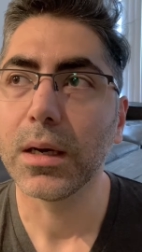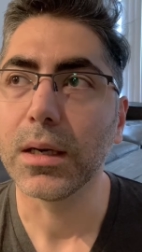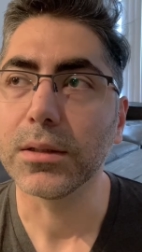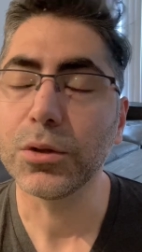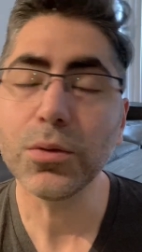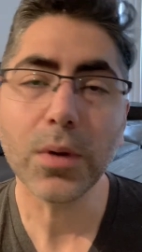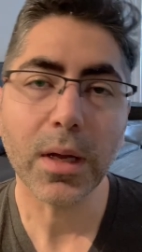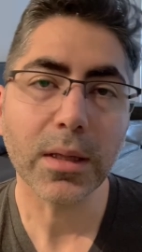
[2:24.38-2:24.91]

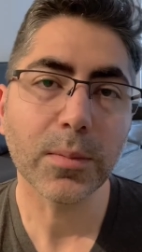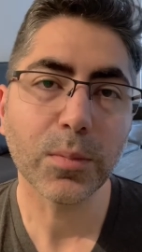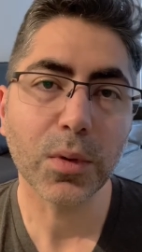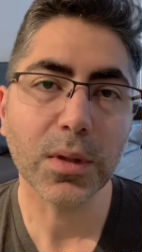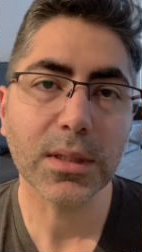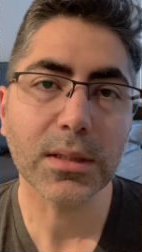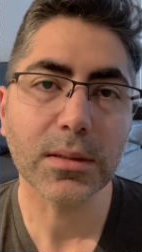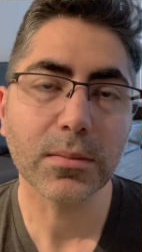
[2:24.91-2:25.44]
2 other
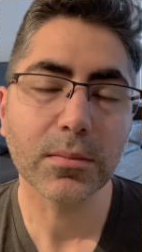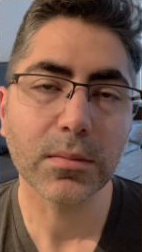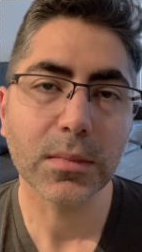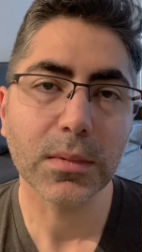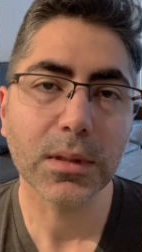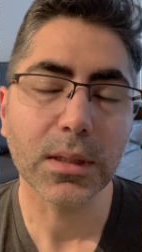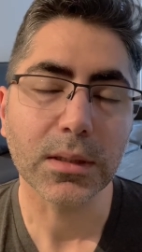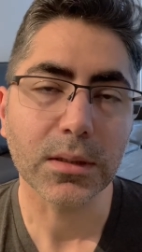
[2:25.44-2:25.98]
books
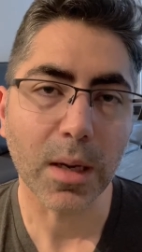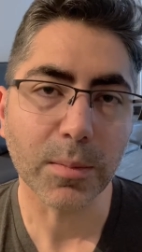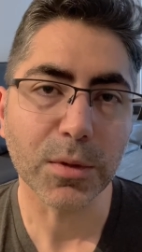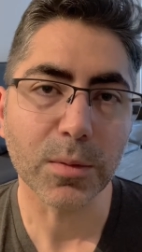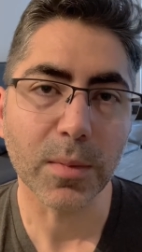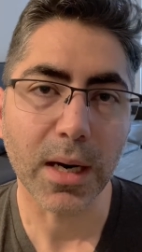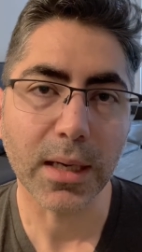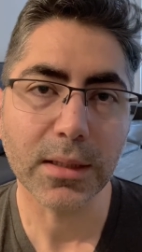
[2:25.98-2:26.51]
that come to
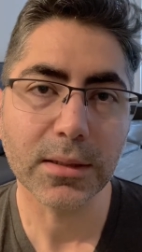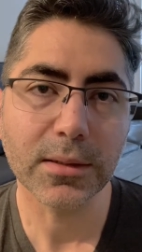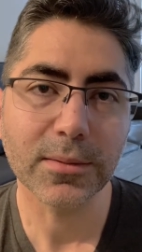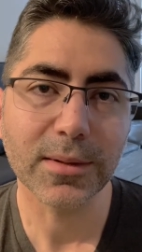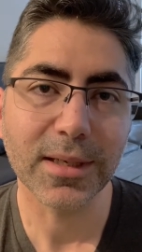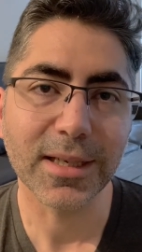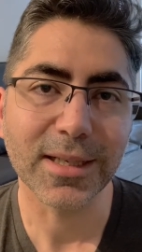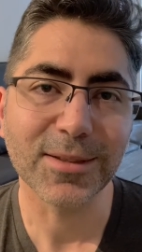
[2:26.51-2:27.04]
mind
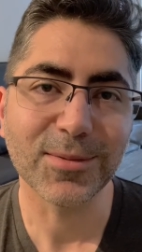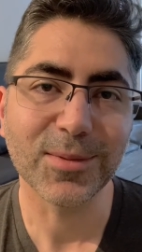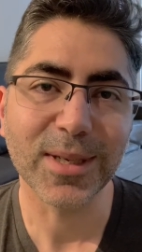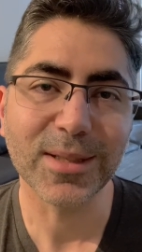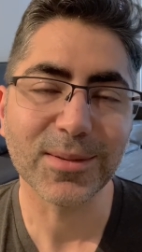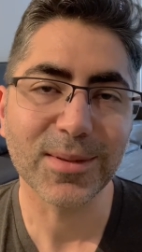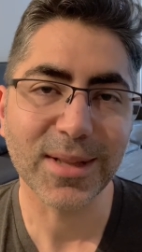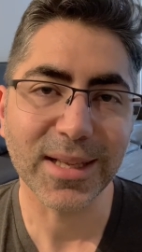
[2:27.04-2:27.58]

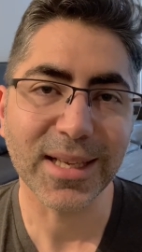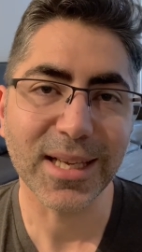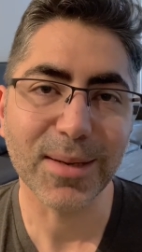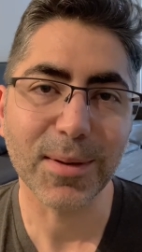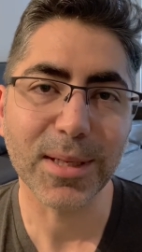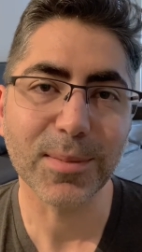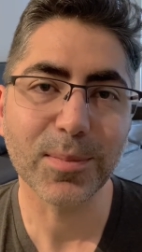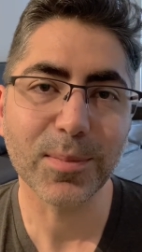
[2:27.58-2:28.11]
when thinking
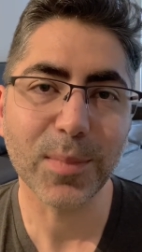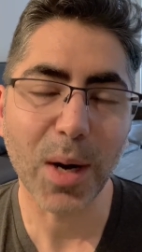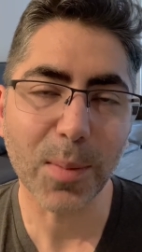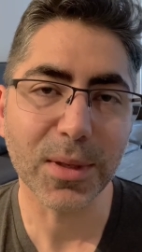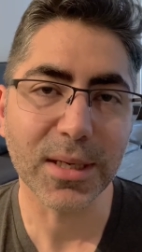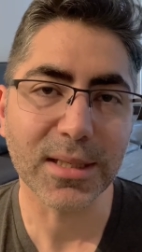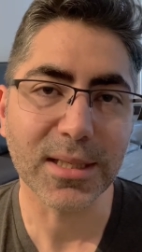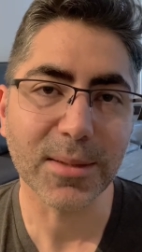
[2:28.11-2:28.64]
about
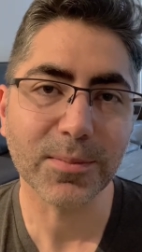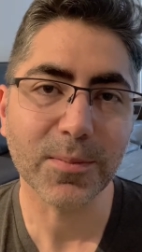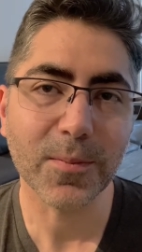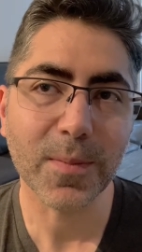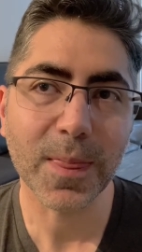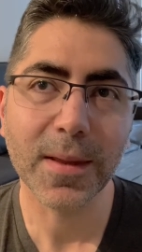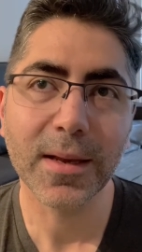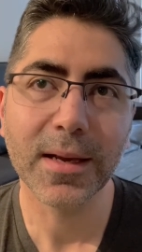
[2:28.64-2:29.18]
populism.
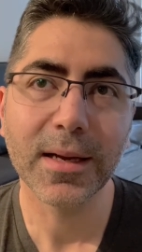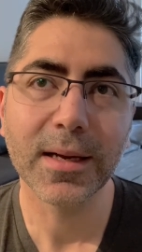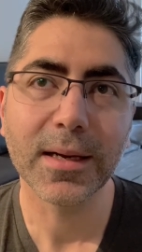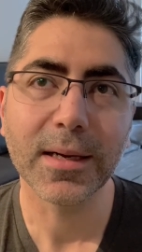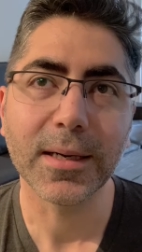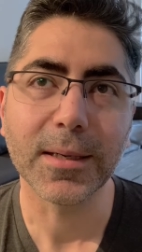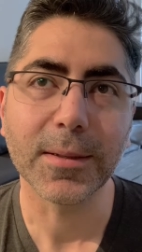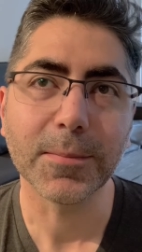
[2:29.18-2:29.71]

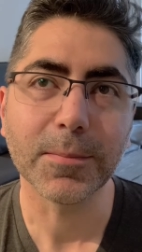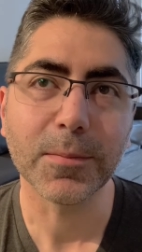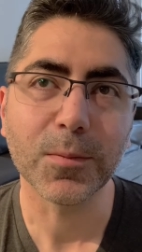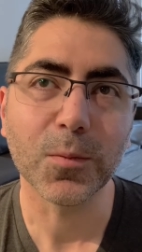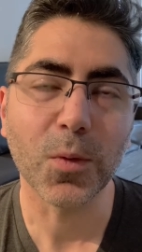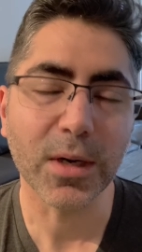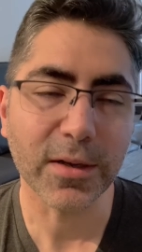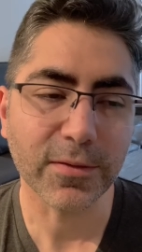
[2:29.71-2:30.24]

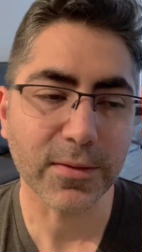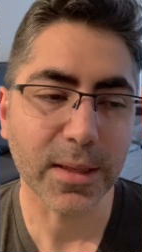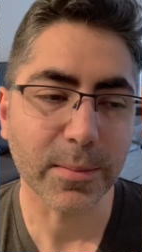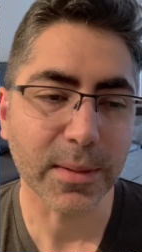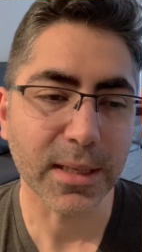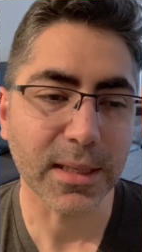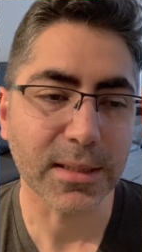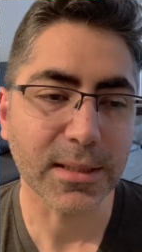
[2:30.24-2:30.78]
One of them
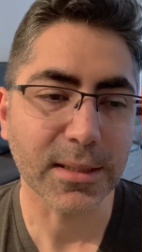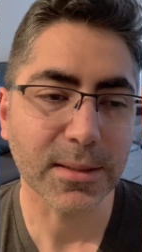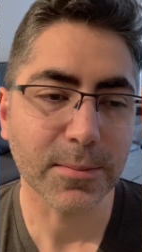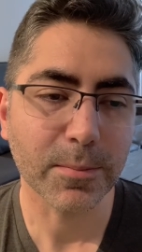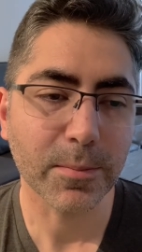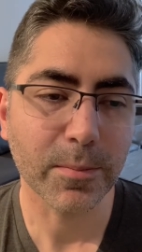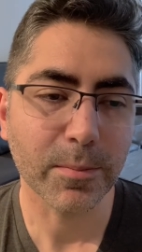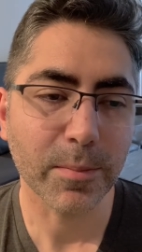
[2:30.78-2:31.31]
is
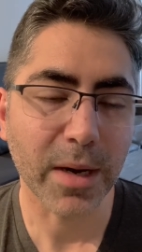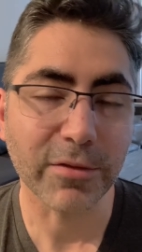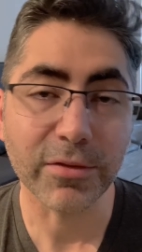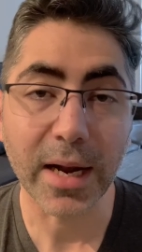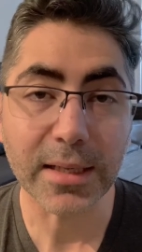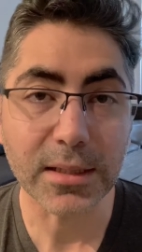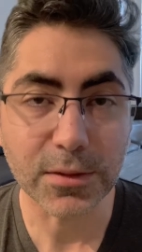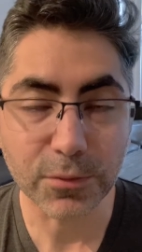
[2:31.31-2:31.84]
by
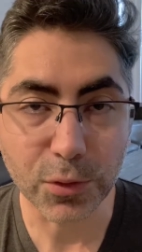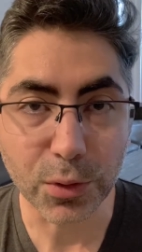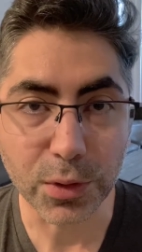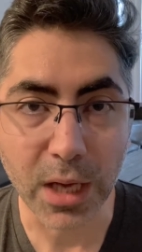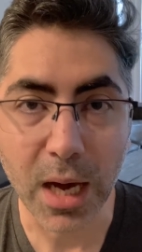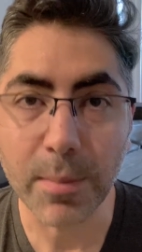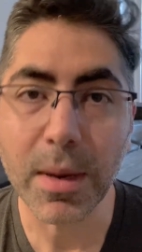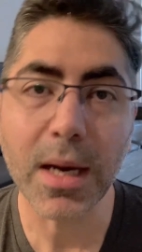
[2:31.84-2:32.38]
Francis
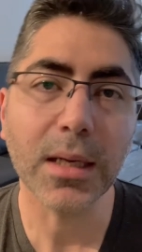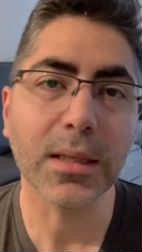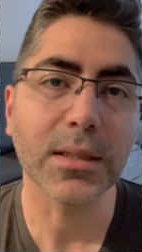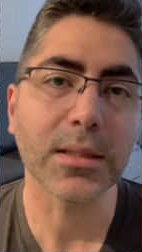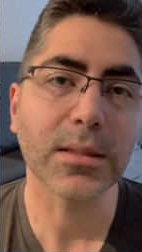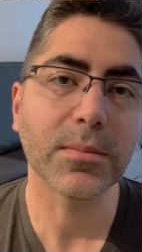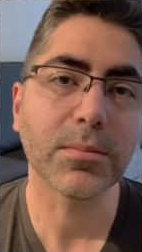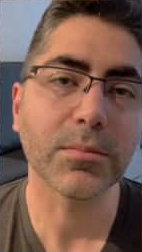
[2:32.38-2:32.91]
Fukuyama.
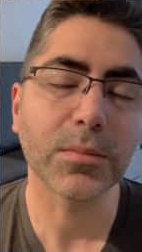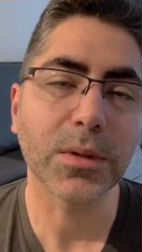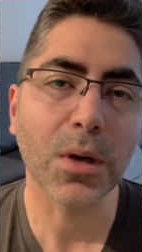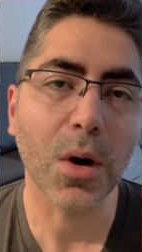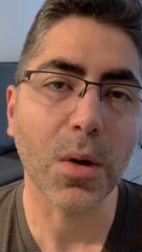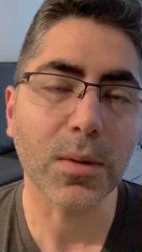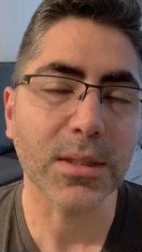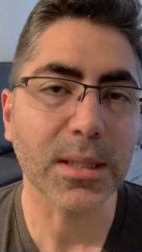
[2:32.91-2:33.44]
It's
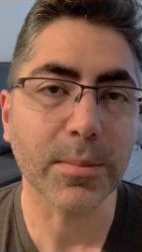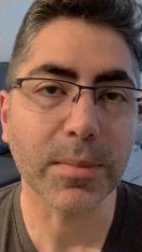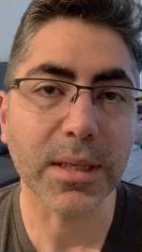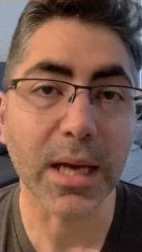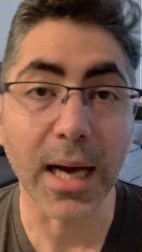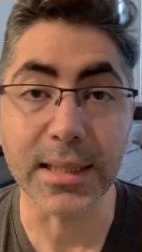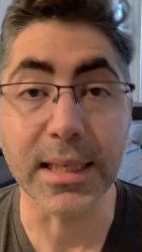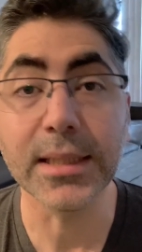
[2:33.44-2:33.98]
called simply
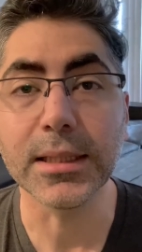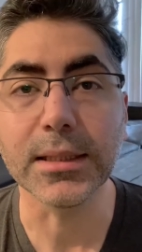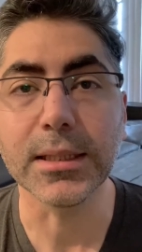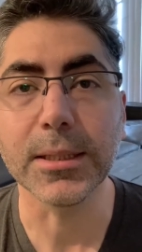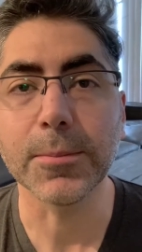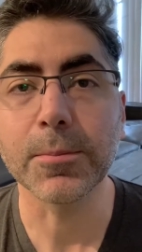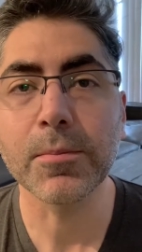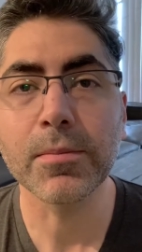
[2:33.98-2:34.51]

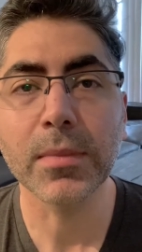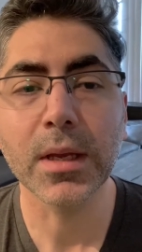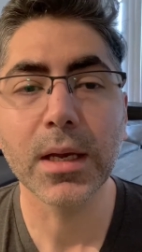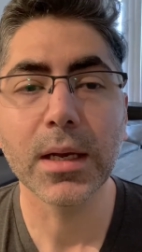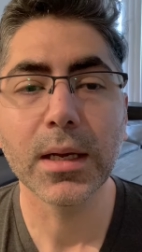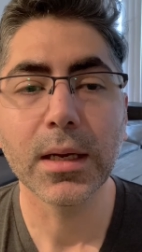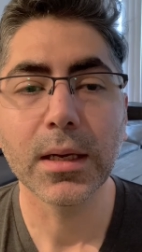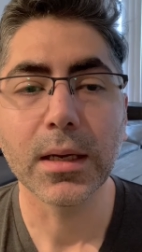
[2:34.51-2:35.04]
Identity.
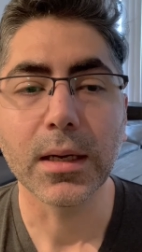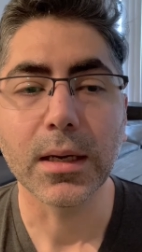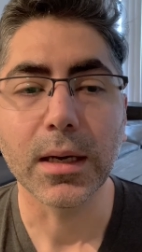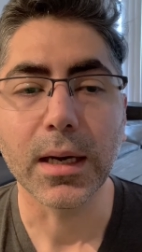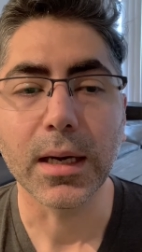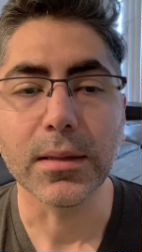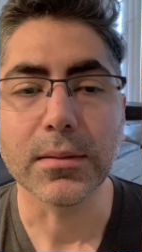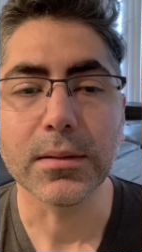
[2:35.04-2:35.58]

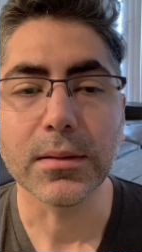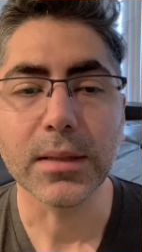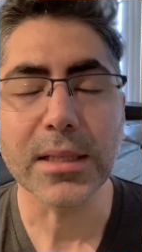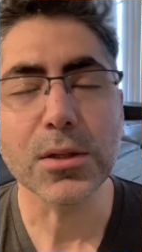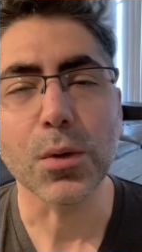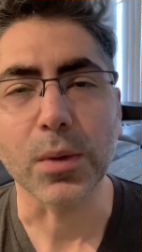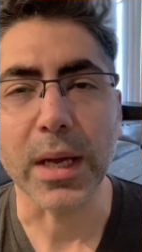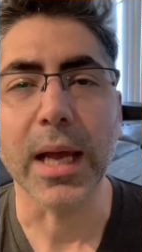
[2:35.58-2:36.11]
And
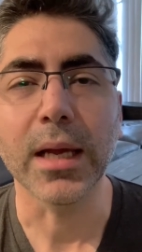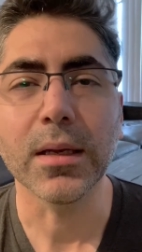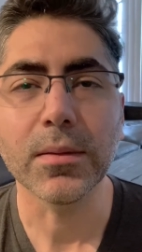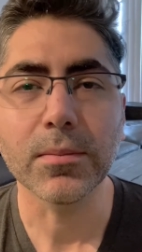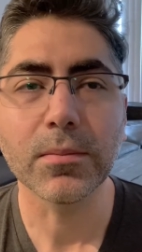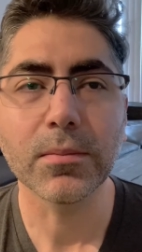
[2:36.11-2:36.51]
that's okay.